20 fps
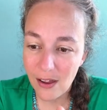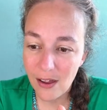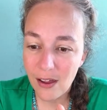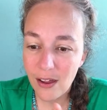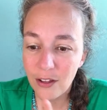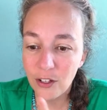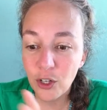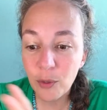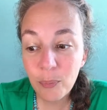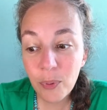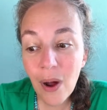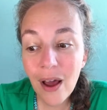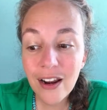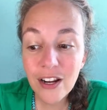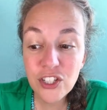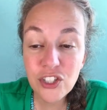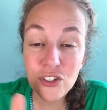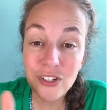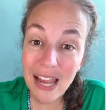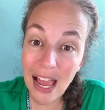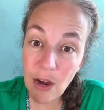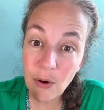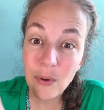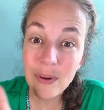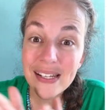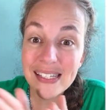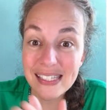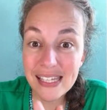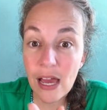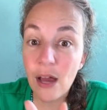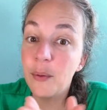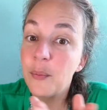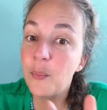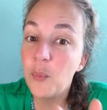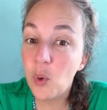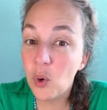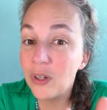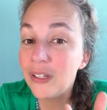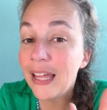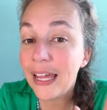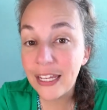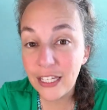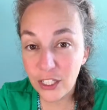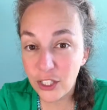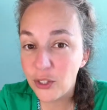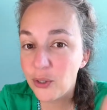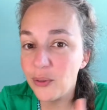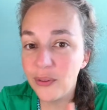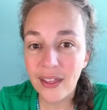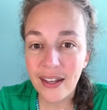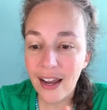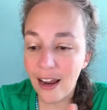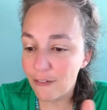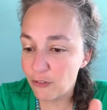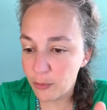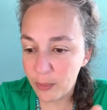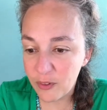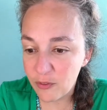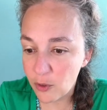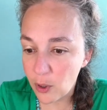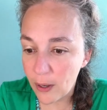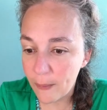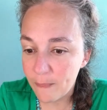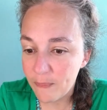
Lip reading: Your products are now going to sound more like you than ever before